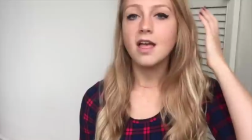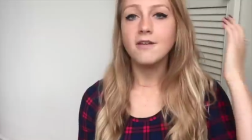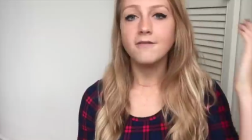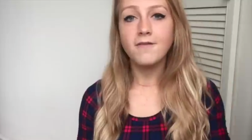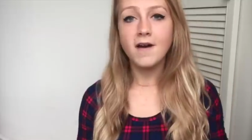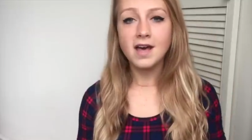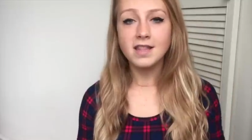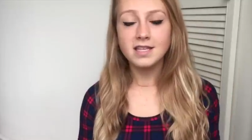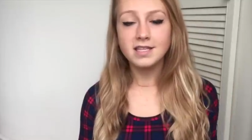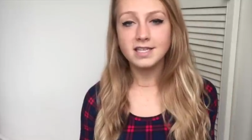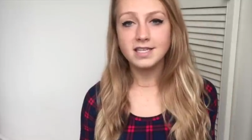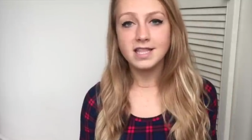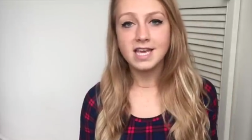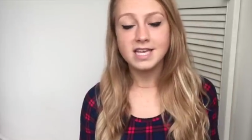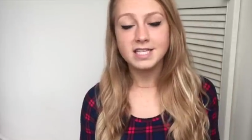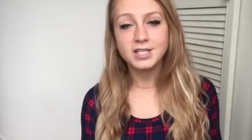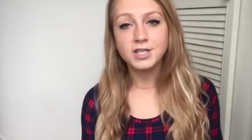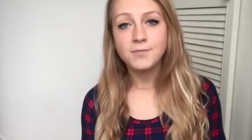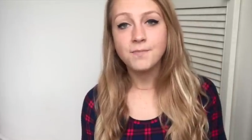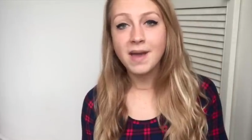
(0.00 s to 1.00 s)
Further to
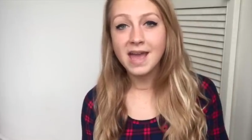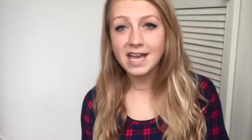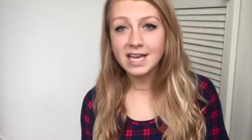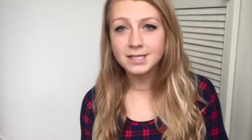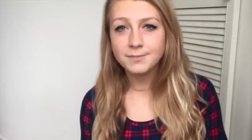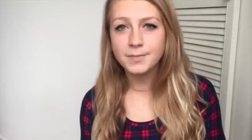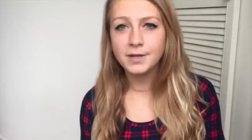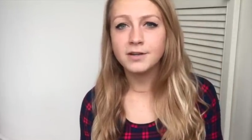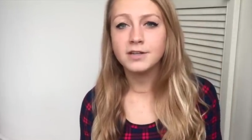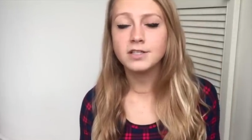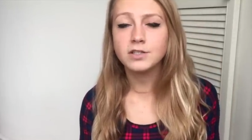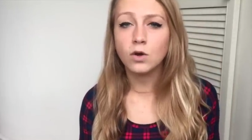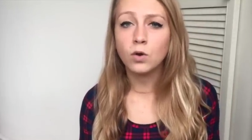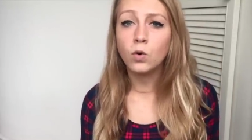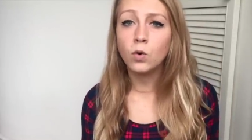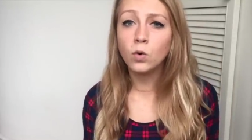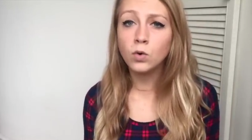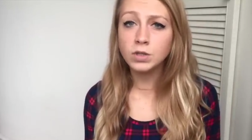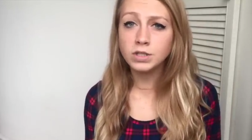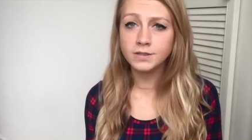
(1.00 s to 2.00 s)
this, you may experience a
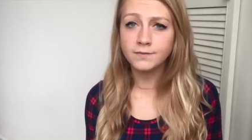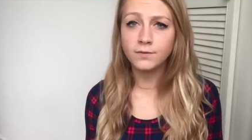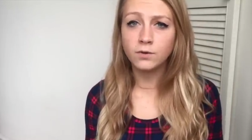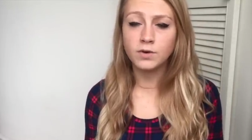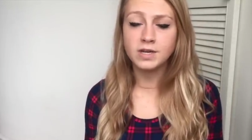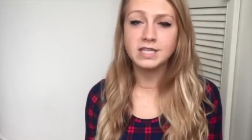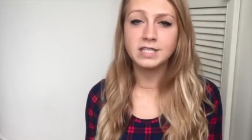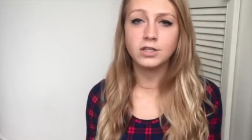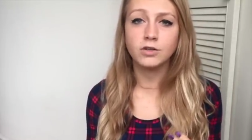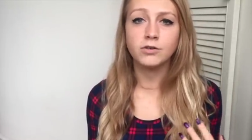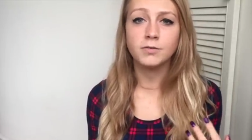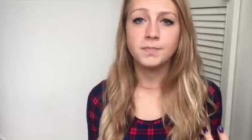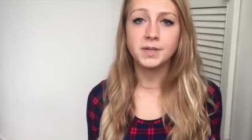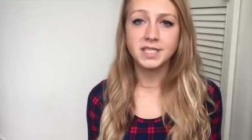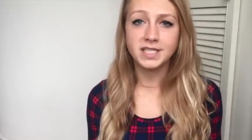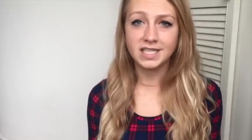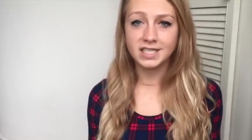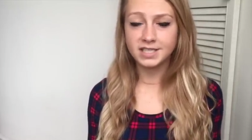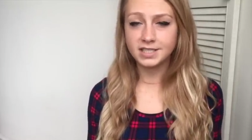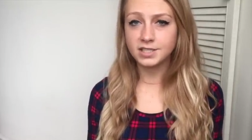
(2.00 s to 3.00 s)
hoarse voice or a
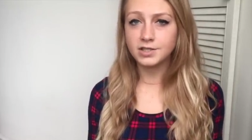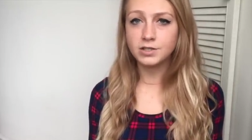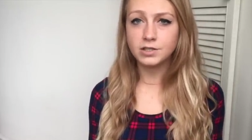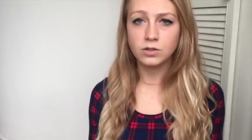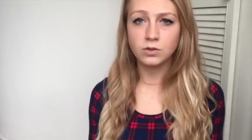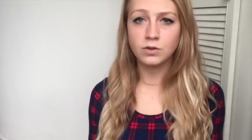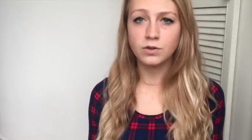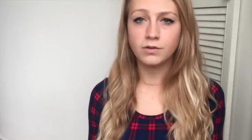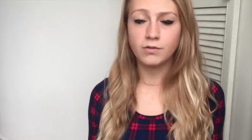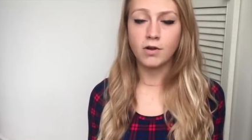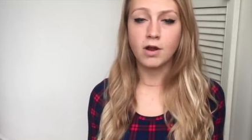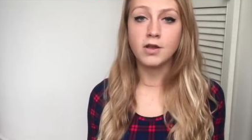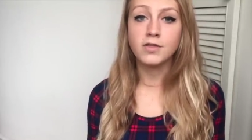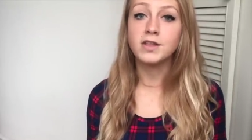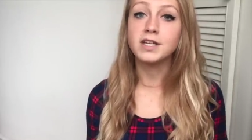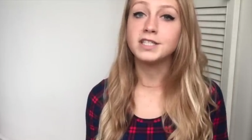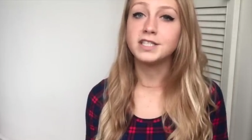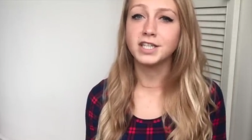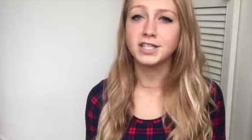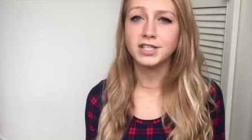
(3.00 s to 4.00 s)
persistent sore throat
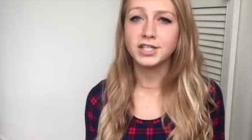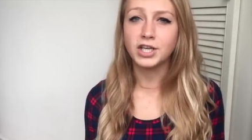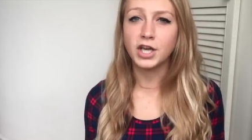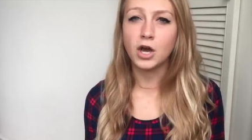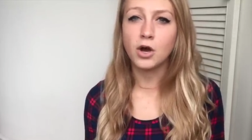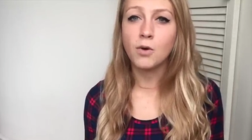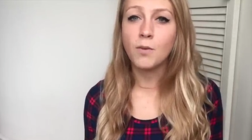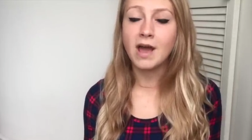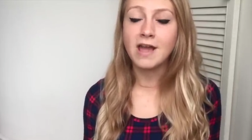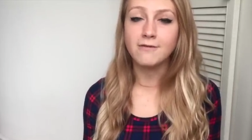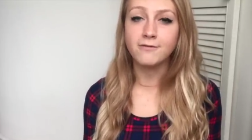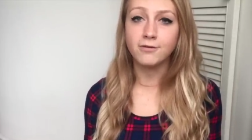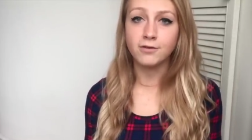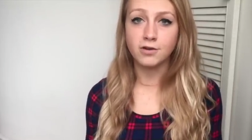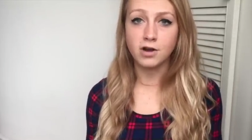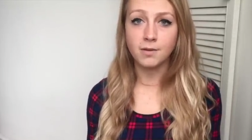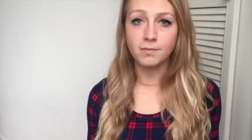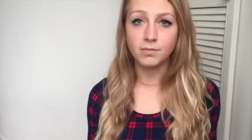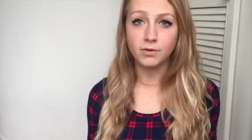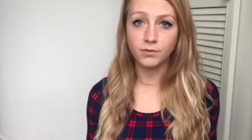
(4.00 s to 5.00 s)
that doesn't go away for
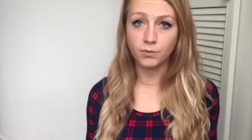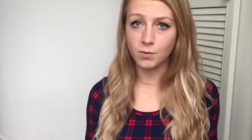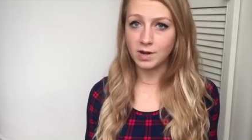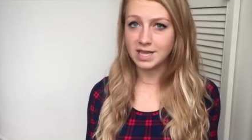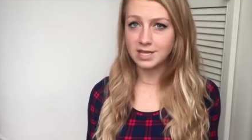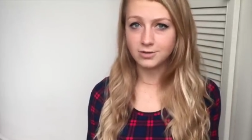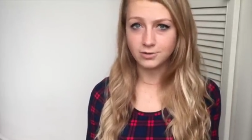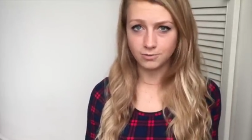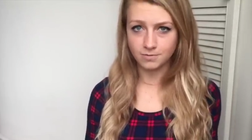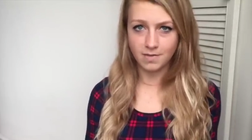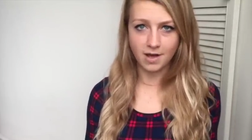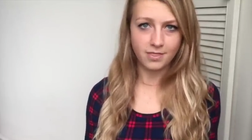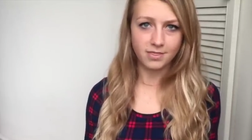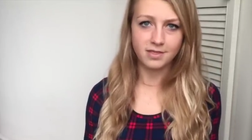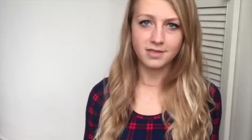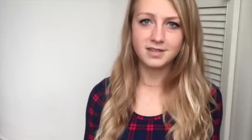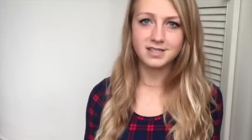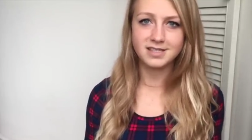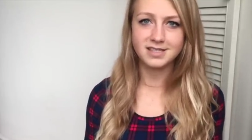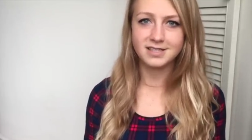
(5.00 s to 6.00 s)
a number of weeks or
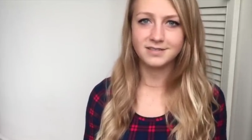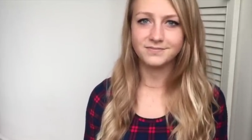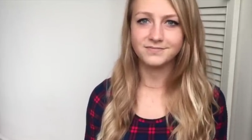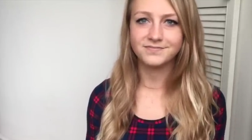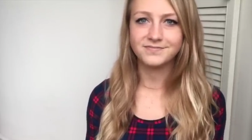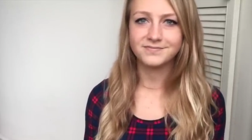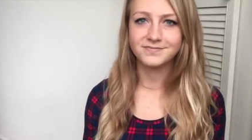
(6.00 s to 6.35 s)
months.